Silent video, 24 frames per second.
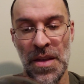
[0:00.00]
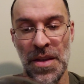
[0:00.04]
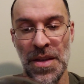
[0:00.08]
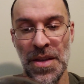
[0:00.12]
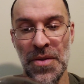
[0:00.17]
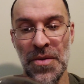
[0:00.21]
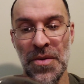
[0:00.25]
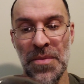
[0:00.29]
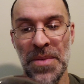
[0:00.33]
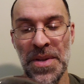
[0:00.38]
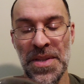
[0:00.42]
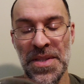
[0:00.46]

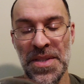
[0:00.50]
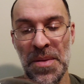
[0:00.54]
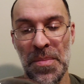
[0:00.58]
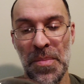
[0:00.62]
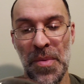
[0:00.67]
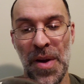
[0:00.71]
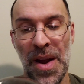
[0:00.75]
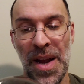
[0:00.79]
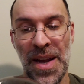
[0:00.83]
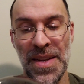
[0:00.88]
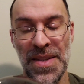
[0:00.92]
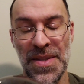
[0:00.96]
You will be
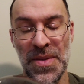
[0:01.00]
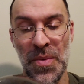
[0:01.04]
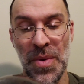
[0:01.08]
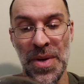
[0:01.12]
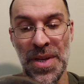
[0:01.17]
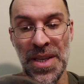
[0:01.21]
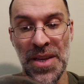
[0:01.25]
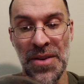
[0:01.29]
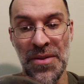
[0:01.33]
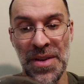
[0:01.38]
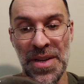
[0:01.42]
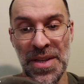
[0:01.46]
surprised
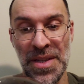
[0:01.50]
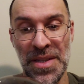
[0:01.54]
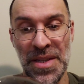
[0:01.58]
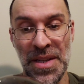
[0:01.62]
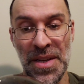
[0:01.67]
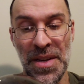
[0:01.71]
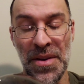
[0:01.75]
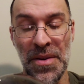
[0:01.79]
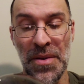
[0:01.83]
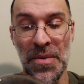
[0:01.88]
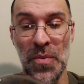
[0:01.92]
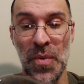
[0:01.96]
what you can
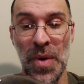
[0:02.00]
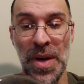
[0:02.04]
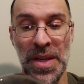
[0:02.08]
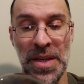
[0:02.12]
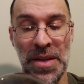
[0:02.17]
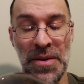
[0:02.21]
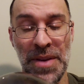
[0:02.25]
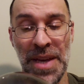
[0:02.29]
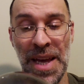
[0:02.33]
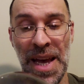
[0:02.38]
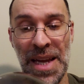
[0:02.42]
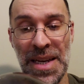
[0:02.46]
do and what
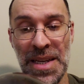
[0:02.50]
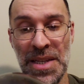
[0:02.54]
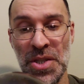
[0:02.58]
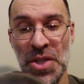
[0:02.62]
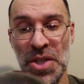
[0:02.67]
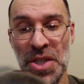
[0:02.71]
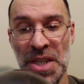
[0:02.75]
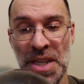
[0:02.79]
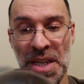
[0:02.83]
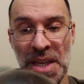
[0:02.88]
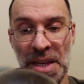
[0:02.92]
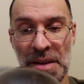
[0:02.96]
you can
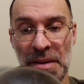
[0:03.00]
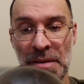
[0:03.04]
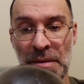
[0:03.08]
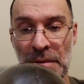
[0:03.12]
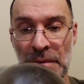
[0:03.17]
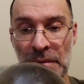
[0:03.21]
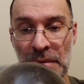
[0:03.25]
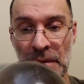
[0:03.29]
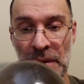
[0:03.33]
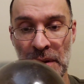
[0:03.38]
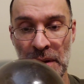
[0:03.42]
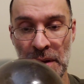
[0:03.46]
achieve.